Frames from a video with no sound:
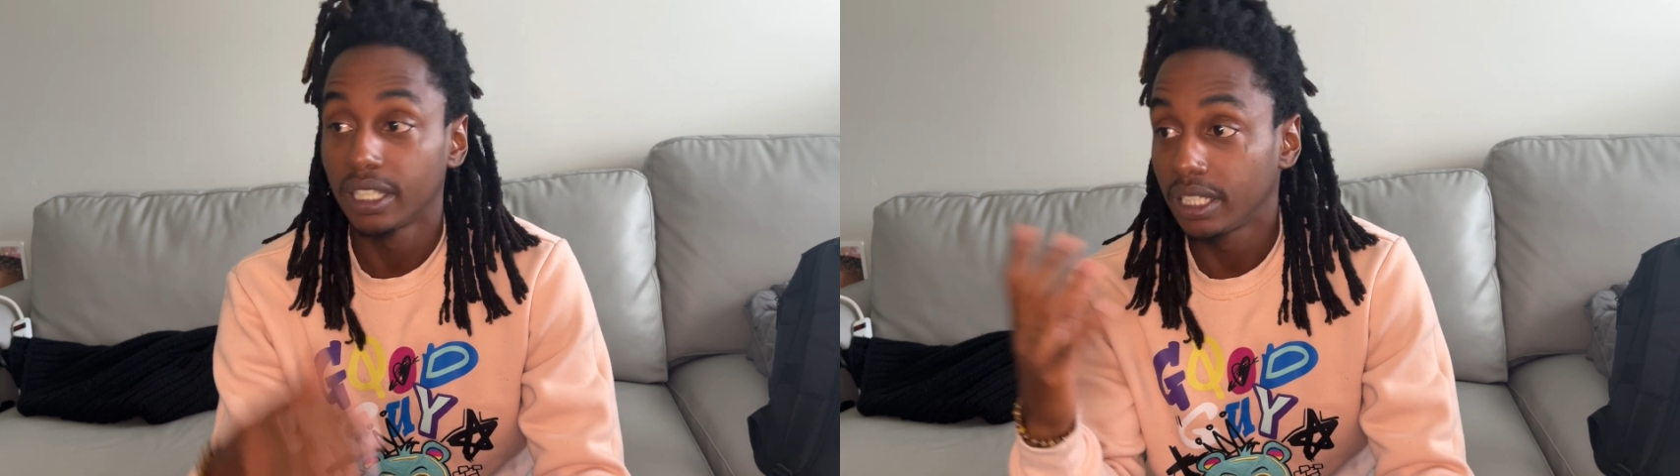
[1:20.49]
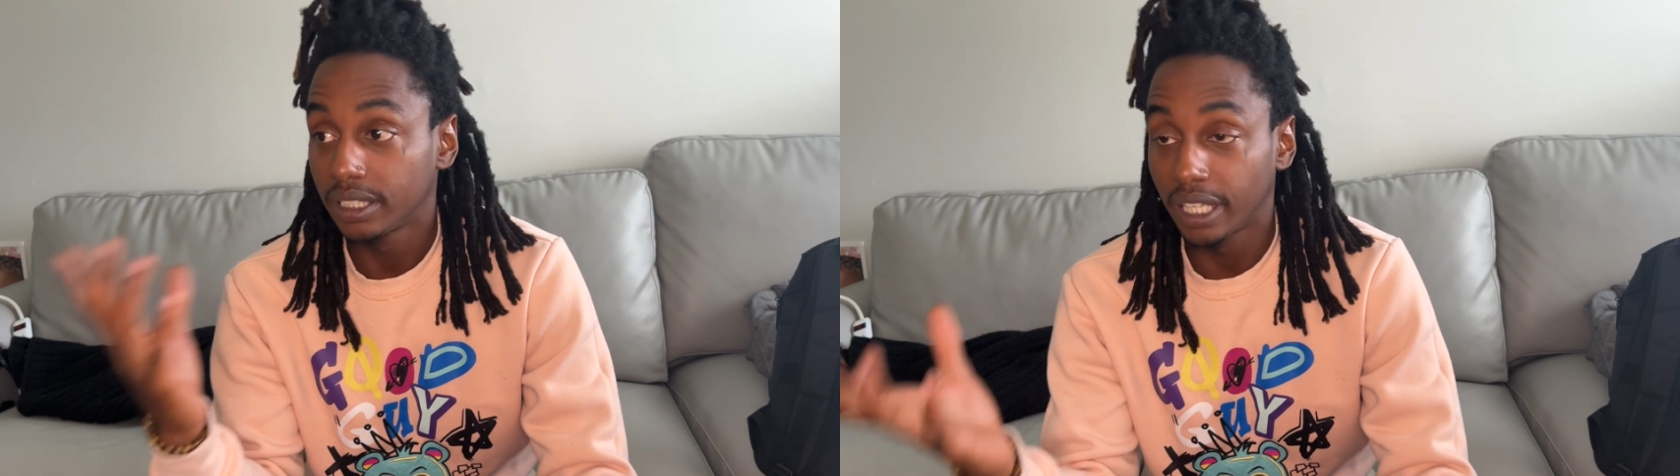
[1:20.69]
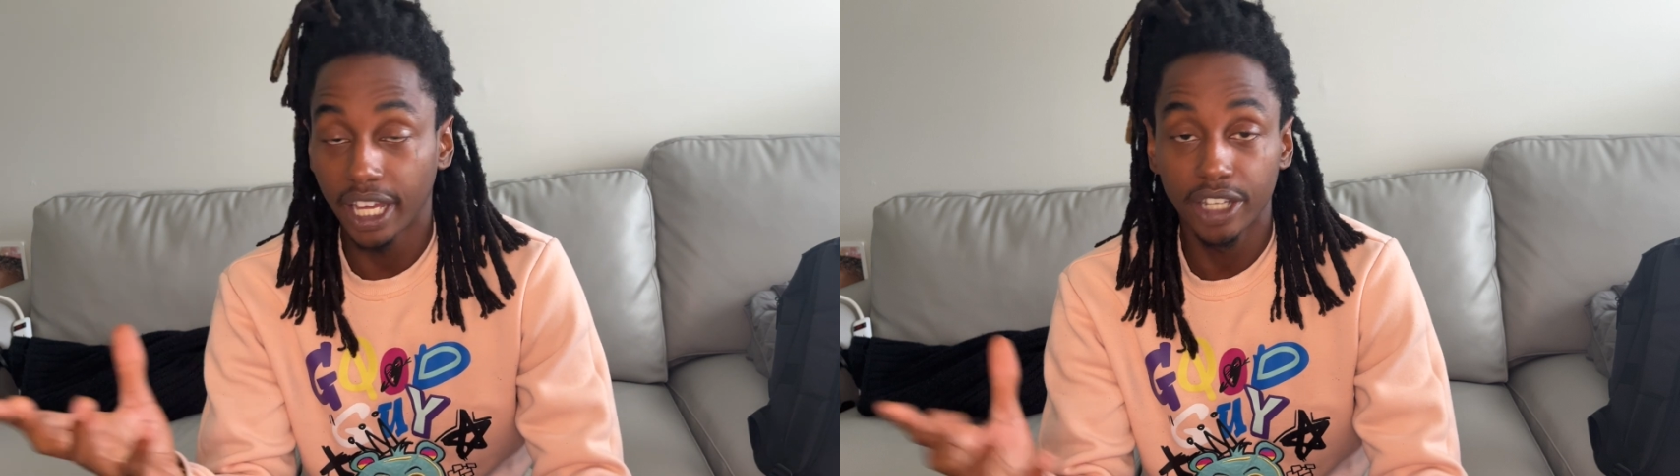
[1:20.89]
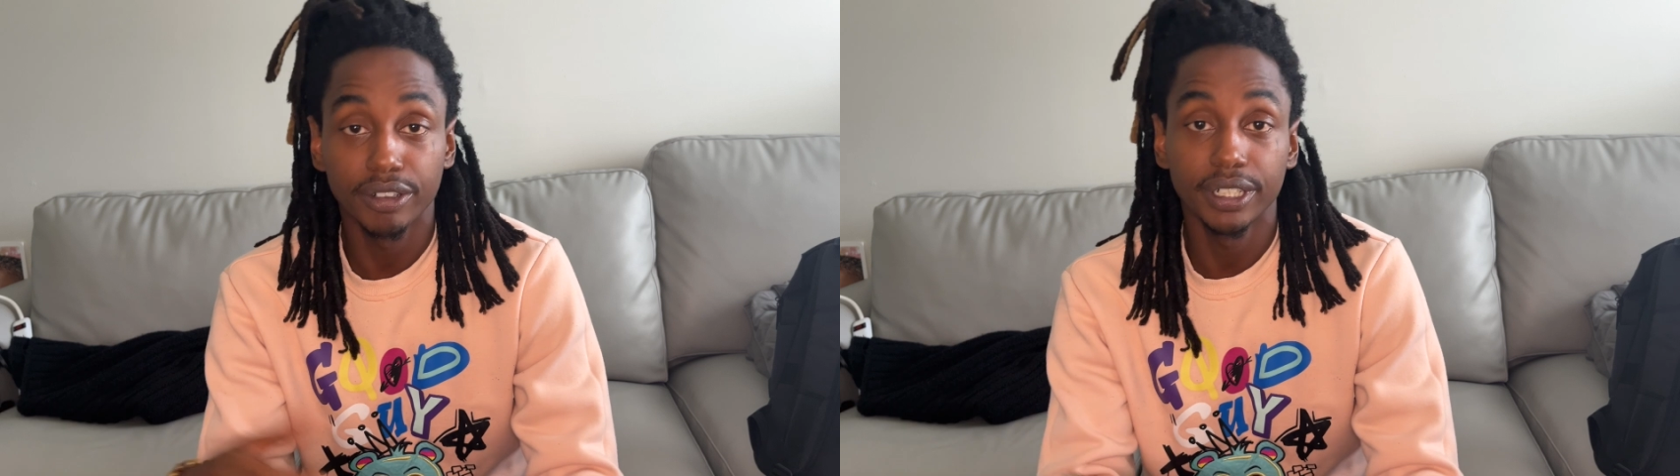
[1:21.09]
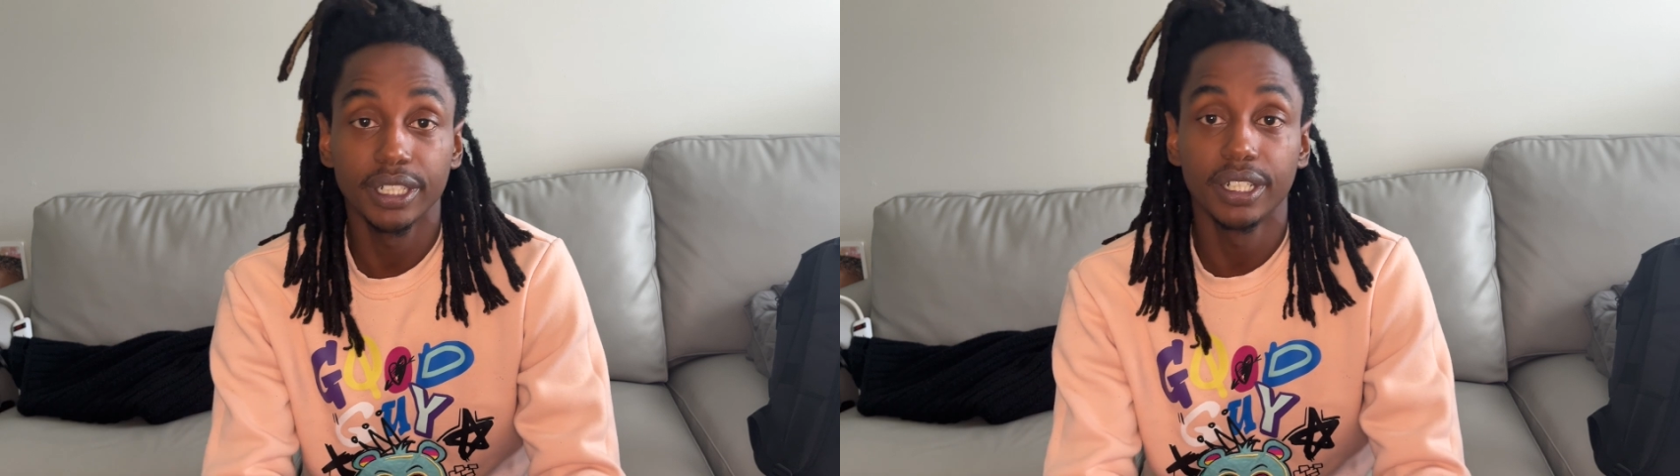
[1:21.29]
the
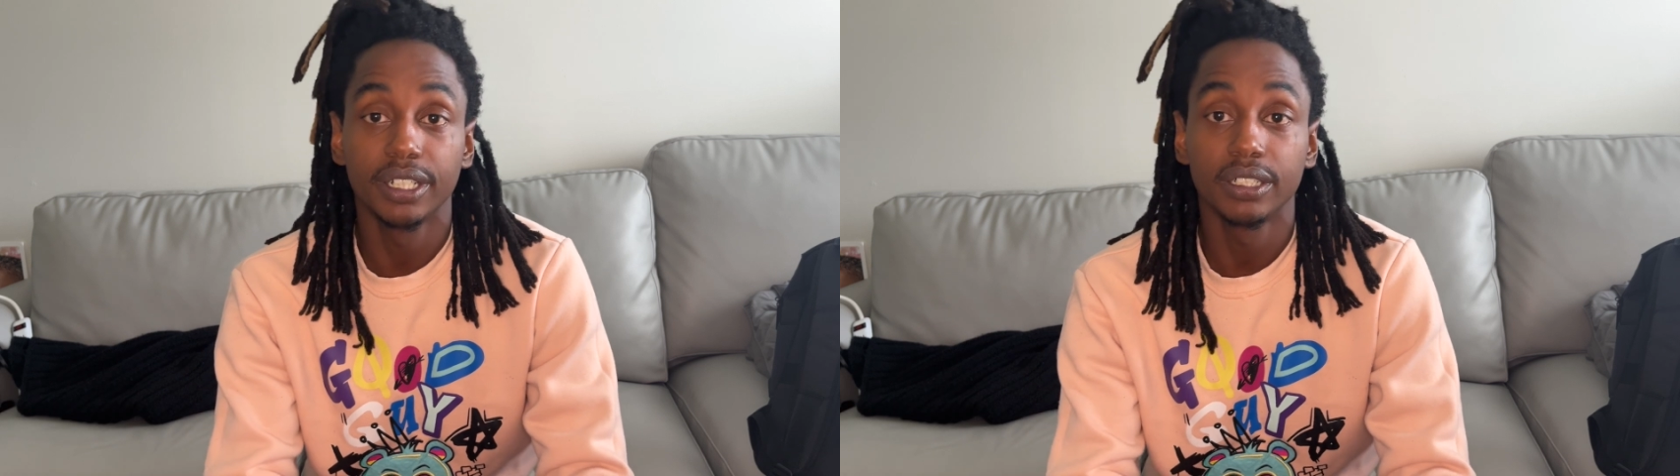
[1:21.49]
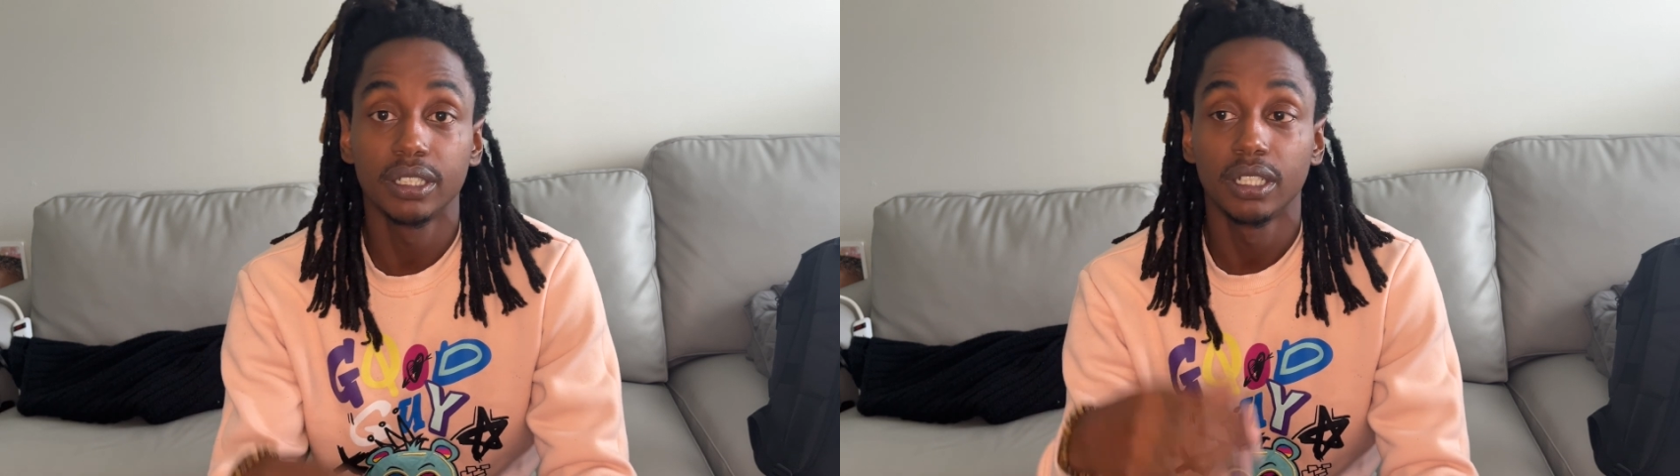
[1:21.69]
area,